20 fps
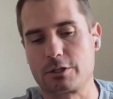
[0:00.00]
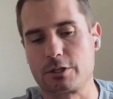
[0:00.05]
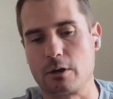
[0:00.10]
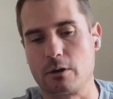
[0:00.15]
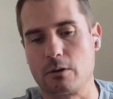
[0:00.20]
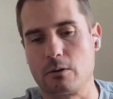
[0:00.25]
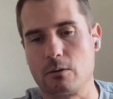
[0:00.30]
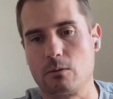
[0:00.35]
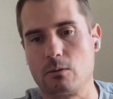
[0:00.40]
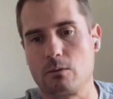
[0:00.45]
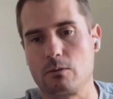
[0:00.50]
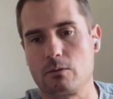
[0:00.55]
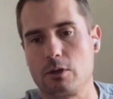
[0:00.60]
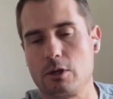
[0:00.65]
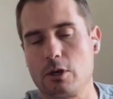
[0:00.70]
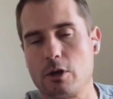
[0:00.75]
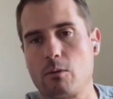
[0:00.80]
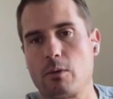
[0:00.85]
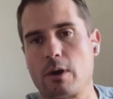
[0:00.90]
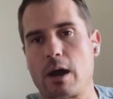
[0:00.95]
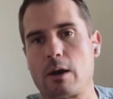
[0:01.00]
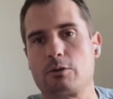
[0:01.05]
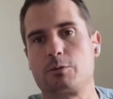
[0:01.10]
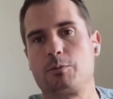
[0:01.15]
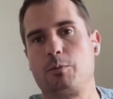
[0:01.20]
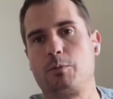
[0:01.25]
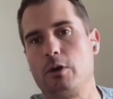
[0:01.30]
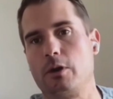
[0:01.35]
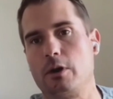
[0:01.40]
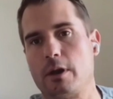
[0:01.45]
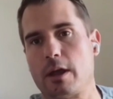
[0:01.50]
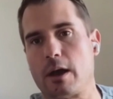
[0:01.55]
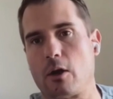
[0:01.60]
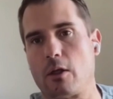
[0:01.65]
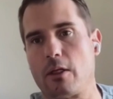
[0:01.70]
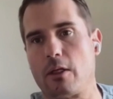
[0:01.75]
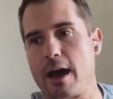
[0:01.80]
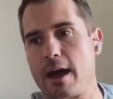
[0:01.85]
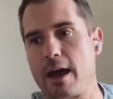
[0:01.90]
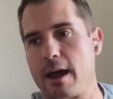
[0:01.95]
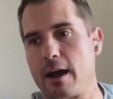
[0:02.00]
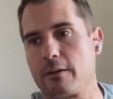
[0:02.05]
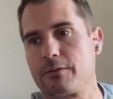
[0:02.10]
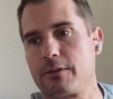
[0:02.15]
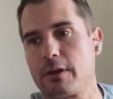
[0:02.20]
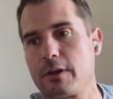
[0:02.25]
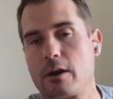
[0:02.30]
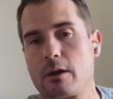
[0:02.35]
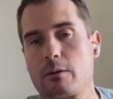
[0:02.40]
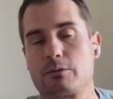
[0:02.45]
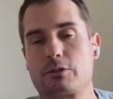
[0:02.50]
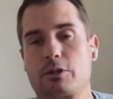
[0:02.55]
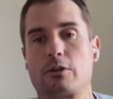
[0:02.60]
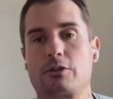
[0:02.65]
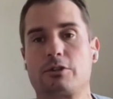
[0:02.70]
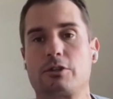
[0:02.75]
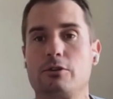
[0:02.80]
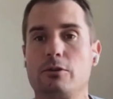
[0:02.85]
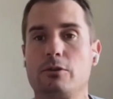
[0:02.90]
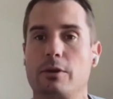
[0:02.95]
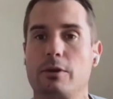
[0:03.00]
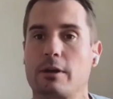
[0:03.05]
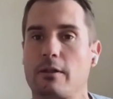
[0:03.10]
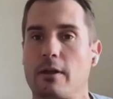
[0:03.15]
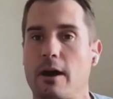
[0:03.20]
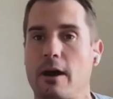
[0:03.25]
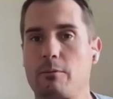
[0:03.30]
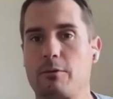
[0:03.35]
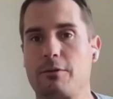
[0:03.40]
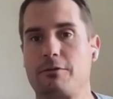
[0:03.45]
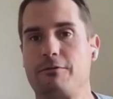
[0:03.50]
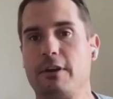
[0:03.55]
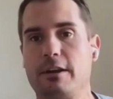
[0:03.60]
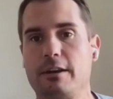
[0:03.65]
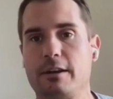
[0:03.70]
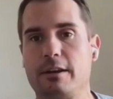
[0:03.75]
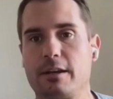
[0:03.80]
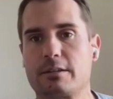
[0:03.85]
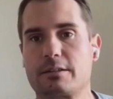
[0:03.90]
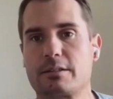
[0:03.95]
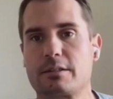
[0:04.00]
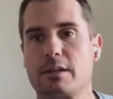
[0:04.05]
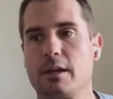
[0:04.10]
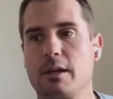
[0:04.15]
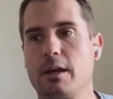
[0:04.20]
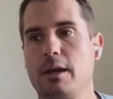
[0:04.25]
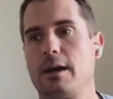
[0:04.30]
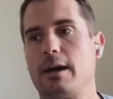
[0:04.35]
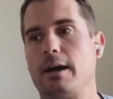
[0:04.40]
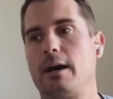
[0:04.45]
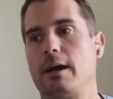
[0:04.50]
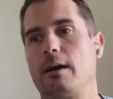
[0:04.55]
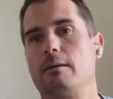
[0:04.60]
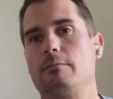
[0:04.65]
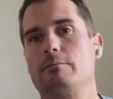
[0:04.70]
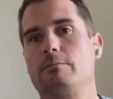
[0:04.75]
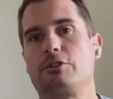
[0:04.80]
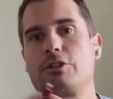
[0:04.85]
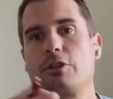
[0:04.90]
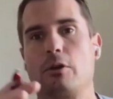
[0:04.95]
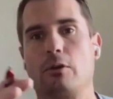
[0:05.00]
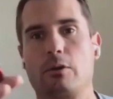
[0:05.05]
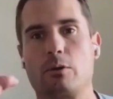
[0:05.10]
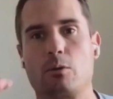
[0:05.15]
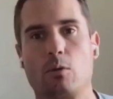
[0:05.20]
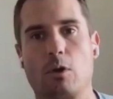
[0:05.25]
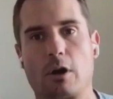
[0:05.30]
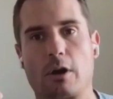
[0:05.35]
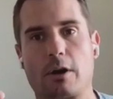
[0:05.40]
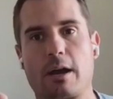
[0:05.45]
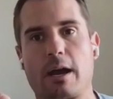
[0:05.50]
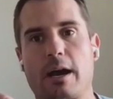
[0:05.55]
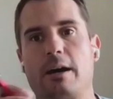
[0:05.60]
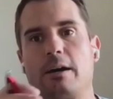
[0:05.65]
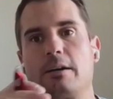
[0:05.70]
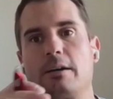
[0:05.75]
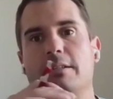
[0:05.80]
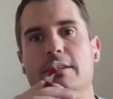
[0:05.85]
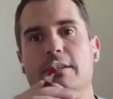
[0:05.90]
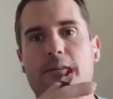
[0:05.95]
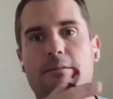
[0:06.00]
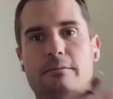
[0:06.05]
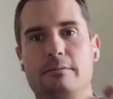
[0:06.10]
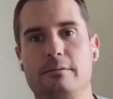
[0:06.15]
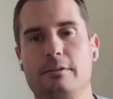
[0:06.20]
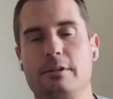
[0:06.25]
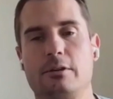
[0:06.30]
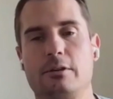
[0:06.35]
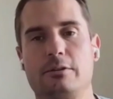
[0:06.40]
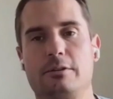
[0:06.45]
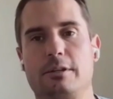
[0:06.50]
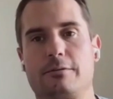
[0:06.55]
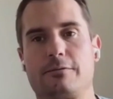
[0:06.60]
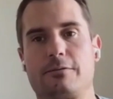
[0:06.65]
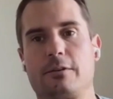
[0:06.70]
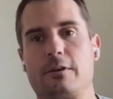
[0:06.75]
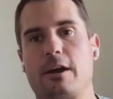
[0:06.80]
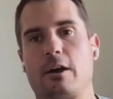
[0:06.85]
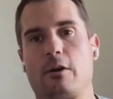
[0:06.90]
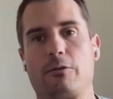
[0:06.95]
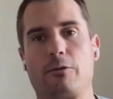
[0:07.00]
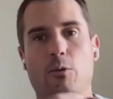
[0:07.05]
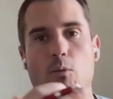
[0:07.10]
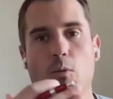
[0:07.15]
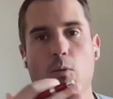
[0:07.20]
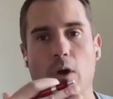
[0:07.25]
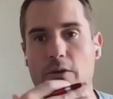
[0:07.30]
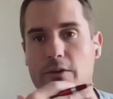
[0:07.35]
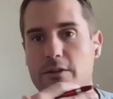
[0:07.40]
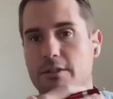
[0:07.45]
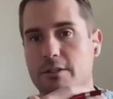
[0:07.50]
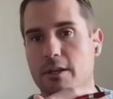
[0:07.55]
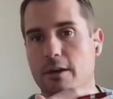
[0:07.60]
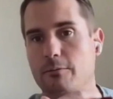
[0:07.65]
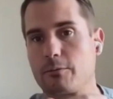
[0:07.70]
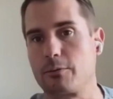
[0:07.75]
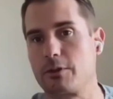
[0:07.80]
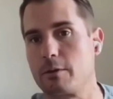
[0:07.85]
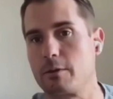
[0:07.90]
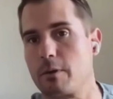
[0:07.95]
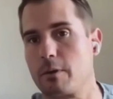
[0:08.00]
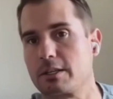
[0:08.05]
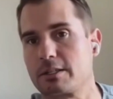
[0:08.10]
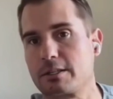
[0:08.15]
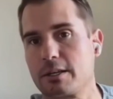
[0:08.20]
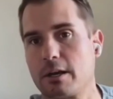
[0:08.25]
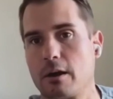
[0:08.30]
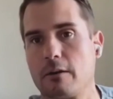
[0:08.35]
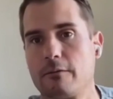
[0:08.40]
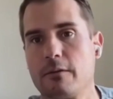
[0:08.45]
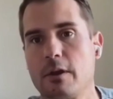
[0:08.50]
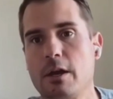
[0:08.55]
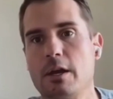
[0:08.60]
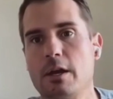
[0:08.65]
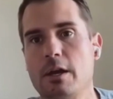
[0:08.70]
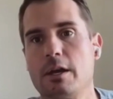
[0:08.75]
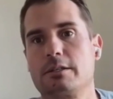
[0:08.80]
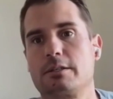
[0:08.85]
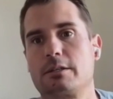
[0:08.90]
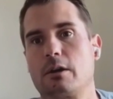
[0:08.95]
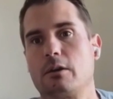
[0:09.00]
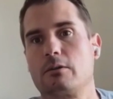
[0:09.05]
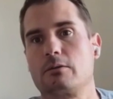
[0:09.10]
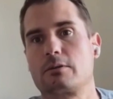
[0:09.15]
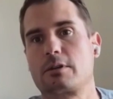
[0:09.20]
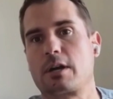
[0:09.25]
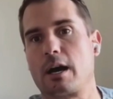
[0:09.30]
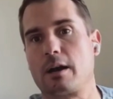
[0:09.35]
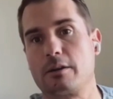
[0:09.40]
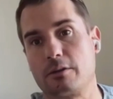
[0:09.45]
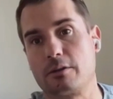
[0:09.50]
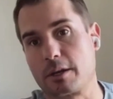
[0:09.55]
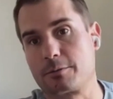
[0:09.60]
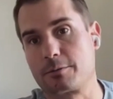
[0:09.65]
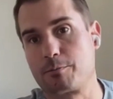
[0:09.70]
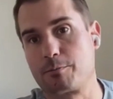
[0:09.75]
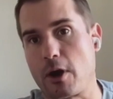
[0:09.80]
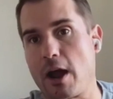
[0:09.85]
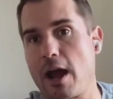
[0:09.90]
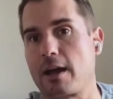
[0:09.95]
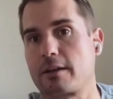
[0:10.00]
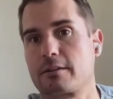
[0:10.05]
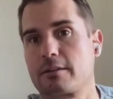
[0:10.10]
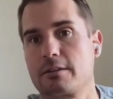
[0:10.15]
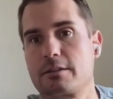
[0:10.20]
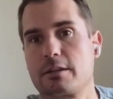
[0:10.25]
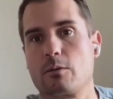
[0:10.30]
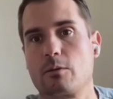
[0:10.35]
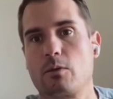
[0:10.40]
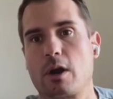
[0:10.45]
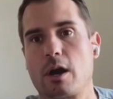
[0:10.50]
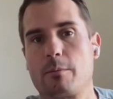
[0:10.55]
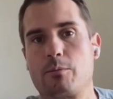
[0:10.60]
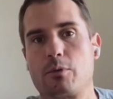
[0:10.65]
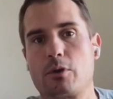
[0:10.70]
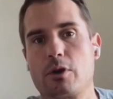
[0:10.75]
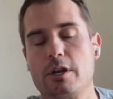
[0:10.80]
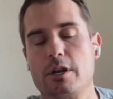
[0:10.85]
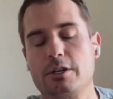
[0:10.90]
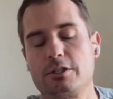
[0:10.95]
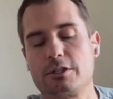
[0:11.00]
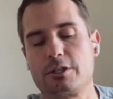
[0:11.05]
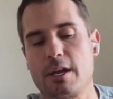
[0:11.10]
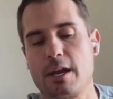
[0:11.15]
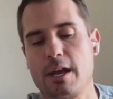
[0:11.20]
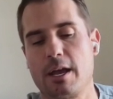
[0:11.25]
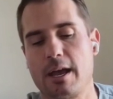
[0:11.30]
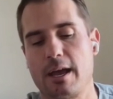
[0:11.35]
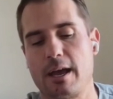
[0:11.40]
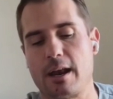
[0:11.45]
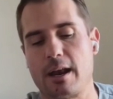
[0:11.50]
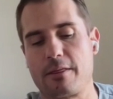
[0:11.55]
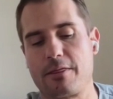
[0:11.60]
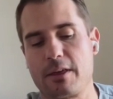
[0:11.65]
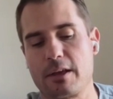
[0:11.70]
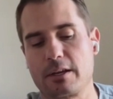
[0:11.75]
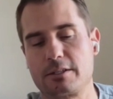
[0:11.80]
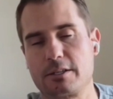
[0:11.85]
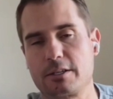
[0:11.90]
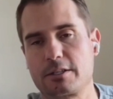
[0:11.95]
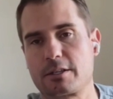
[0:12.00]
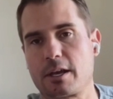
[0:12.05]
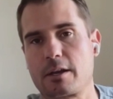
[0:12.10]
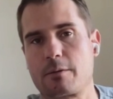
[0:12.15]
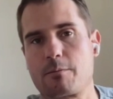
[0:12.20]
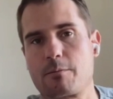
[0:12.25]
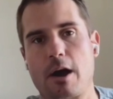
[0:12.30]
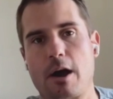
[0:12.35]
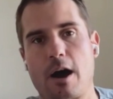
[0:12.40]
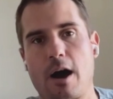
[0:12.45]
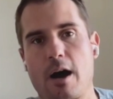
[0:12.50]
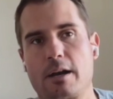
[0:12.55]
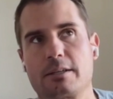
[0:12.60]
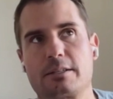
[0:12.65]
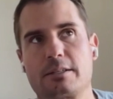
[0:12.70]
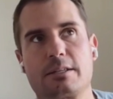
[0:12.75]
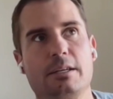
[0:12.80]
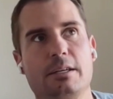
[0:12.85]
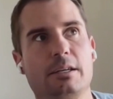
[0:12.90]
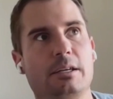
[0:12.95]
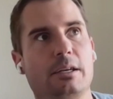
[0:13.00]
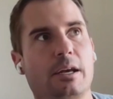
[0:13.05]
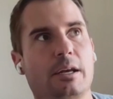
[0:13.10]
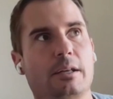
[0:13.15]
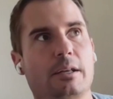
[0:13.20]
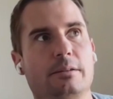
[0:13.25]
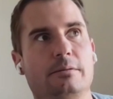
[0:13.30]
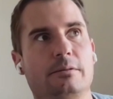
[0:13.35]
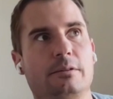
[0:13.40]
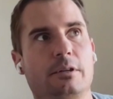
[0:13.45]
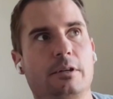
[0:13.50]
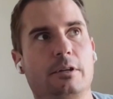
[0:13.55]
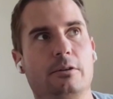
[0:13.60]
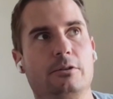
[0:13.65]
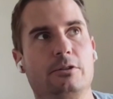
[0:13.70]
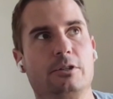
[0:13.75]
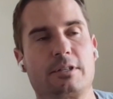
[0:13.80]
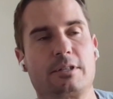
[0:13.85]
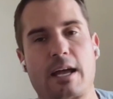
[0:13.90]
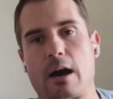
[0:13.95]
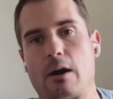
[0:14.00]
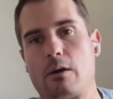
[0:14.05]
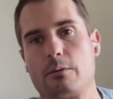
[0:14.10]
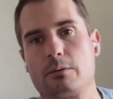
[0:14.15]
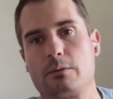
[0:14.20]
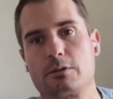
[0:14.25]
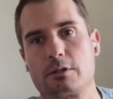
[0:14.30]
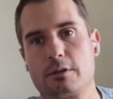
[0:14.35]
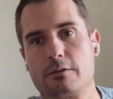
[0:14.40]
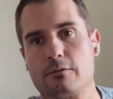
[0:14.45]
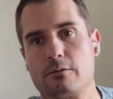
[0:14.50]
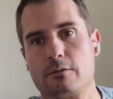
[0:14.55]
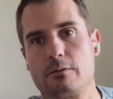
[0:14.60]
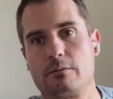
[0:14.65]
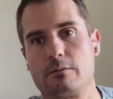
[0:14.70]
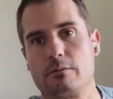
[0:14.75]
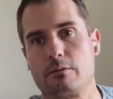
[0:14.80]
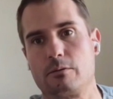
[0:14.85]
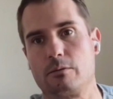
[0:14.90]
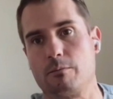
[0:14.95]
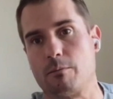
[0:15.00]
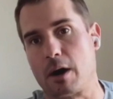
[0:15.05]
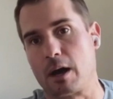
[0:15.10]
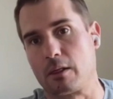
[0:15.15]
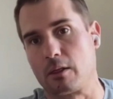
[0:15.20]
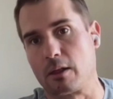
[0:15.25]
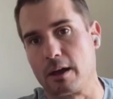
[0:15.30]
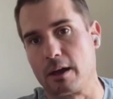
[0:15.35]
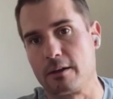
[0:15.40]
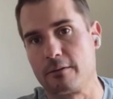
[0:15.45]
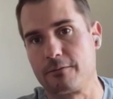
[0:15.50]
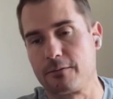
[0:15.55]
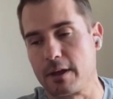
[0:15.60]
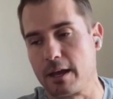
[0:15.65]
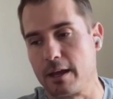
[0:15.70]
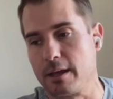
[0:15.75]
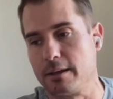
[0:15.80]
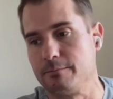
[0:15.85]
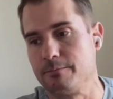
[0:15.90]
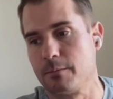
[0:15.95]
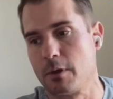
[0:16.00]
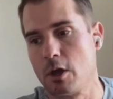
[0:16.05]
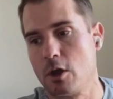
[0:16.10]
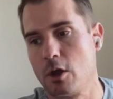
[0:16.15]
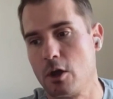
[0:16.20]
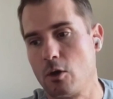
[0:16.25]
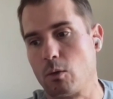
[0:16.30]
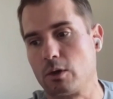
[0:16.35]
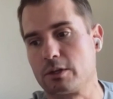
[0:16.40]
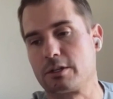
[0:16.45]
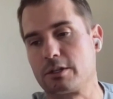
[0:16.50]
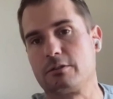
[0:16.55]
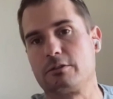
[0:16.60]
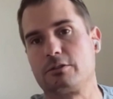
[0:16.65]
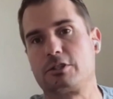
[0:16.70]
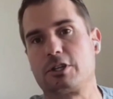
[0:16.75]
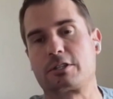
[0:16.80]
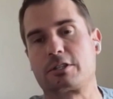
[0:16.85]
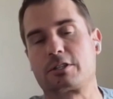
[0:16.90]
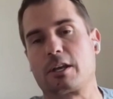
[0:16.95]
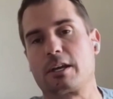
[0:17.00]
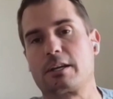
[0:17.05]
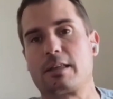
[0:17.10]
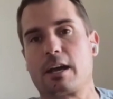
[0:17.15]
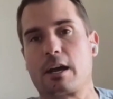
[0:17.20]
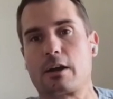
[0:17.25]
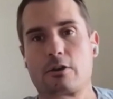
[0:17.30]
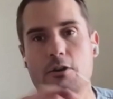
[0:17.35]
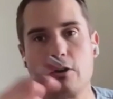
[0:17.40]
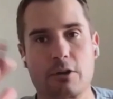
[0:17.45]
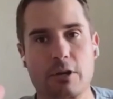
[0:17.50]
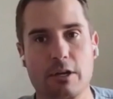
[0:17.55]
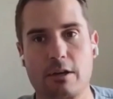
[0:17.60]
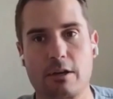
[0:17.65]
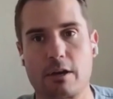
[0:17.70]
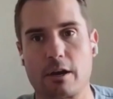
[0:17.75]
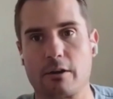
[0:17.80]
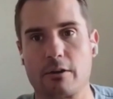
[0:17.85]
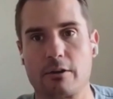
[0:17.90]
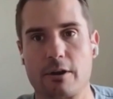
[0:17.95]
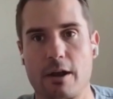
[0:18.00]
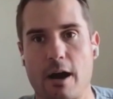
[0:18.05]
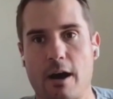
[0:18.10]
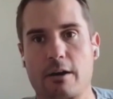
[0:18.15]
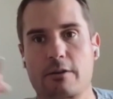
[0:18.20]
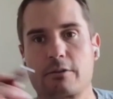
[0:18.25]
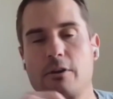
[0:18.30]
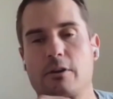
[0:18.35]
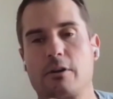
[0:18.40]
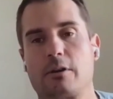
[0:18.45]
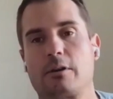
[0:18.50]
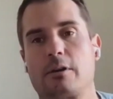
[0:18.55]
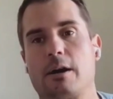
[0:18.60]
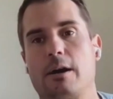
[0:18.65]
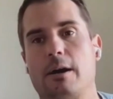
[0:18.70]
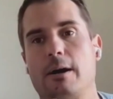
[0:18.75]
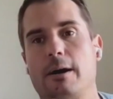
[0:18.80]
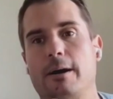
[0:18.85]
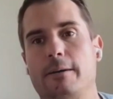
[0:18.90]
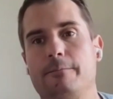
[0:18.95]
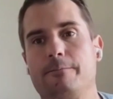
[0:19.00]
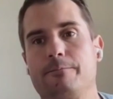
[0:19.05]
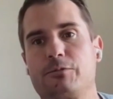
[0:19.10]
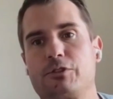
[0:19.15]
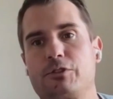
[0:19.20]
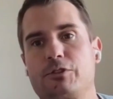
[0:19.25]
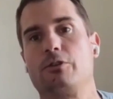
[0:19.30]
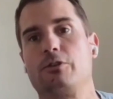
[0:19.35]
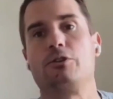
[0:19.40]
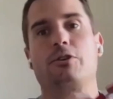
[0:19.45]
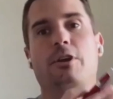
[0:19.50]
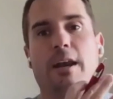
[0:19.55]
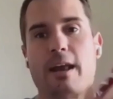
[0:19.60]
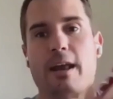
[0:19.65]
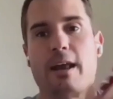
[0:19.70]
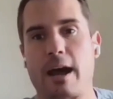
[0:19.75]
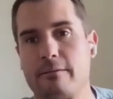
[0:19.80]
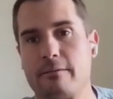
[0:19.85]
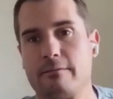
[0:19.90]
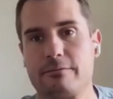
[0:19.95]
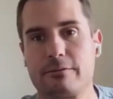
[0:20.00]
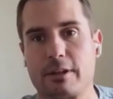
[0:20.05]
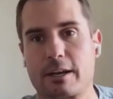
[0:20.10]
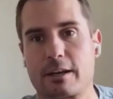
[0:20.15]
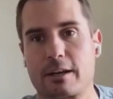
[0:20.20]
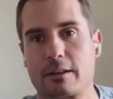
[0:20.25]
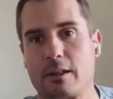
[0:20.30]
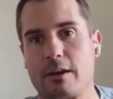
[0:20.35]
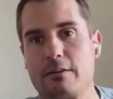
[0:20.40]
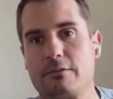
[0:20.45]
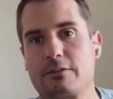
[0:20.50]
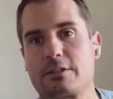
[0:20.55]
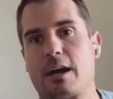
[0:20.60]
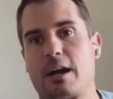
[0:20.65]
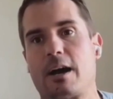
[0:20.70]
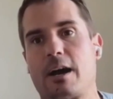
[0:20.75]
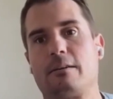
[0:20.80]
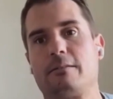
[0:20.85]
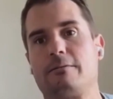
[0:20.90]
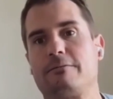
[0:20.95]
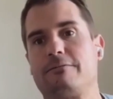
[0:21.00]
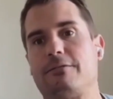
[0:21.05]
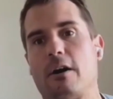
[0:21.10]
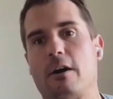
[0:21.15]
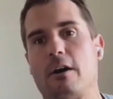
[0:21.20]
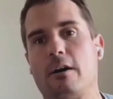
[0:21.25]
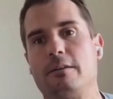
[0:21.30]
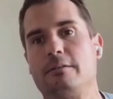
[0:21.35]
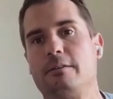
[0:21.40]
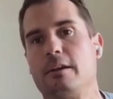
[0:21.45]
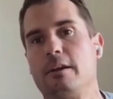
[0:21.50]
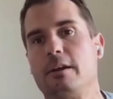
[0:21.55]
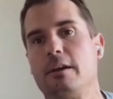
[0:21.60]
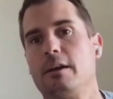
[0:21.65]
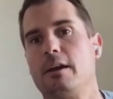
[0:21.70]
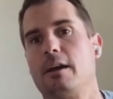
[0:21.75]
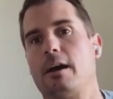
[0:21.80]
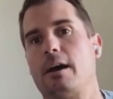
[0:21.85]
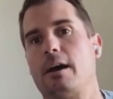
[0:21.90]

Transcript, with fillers: So, when I was putting all that out there, I was also doing a lot with fitness, showing workouts and, different health and wellness stuff within myself. So kind of like practicing what I preached. And I think just like my honesty and, just how I was living my life and wasn't just like that cookie cutter doctor, so that you can have like a lifestyle, fun,